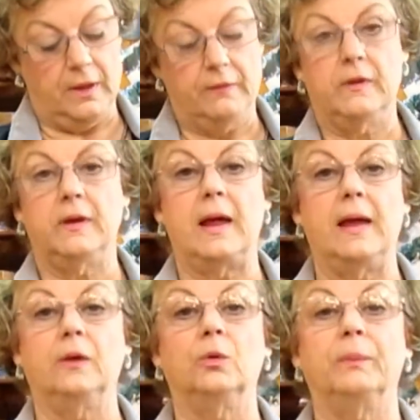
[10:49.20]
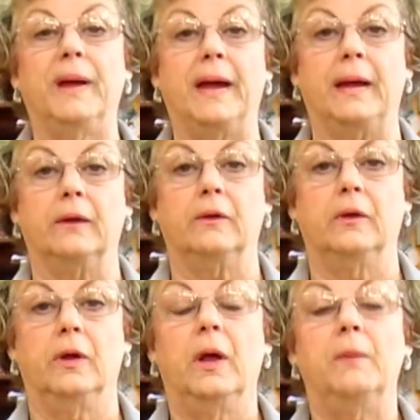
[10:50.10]
that angle back,
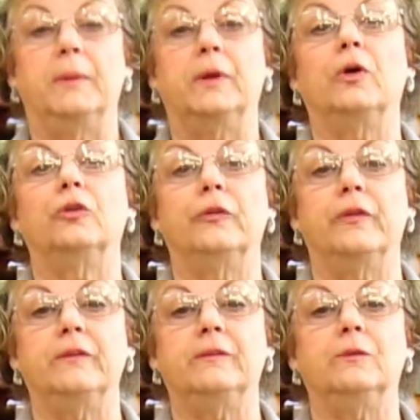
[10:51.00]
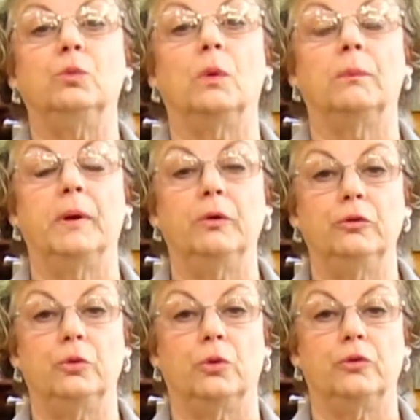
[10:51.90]
because this is what
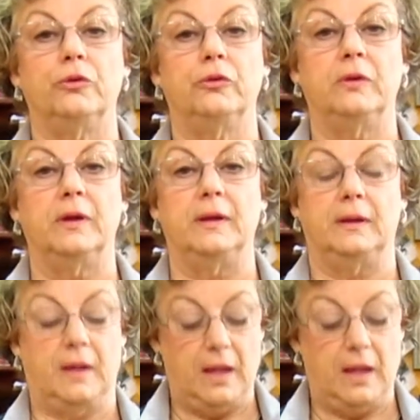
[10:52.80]
most horses need.